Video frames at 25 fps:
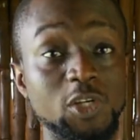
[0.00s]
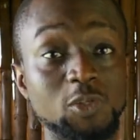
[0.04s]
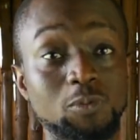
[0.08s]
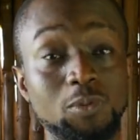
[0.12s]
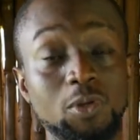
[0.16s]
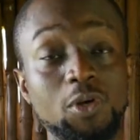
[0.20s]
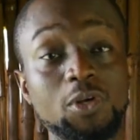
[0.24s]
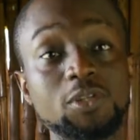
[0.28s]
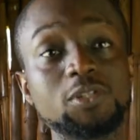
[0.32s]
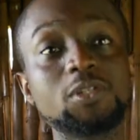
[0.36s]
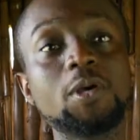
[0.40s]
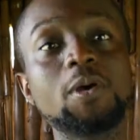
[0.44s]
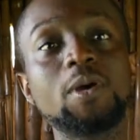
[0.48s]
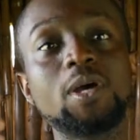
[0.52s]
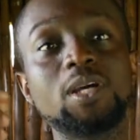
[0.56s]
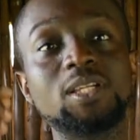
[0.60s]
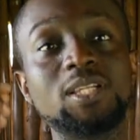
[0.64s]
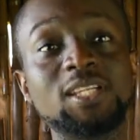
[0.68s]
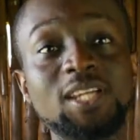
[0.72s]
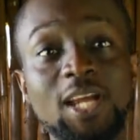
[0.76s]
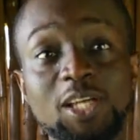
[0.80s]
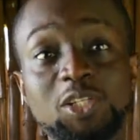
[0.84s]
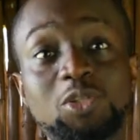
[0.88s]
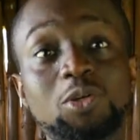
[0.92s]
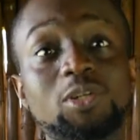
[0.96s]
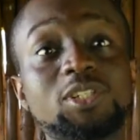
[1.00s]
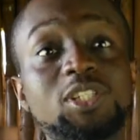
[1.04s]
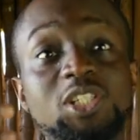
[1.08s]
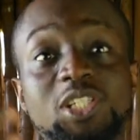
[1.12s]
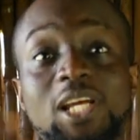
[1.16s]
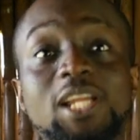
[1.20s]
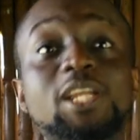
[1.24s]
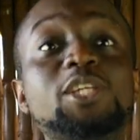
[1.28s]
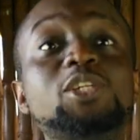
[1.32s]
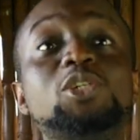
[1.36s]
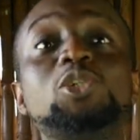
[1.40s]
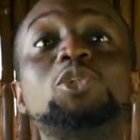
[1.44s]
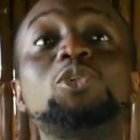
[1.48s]
because the
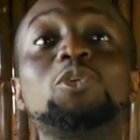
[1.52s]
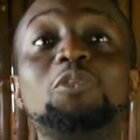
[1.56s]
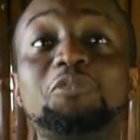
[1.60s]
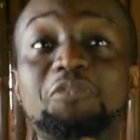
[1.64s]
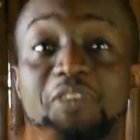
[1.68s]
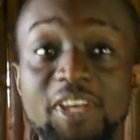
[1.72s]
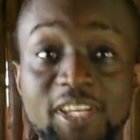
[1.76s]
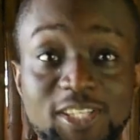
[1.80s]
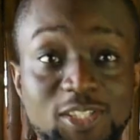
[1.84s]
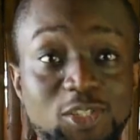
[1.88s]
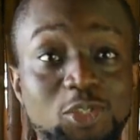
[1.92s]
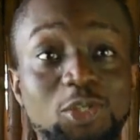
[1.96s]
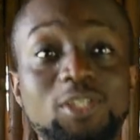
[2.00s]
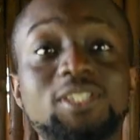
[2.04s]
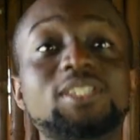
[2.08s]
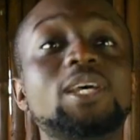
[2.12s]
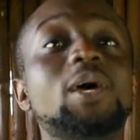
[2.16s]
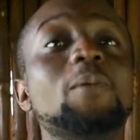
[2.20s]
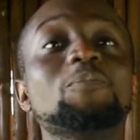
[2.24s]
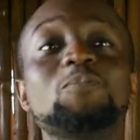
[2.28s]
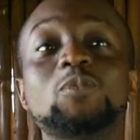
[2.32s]
challenges you face just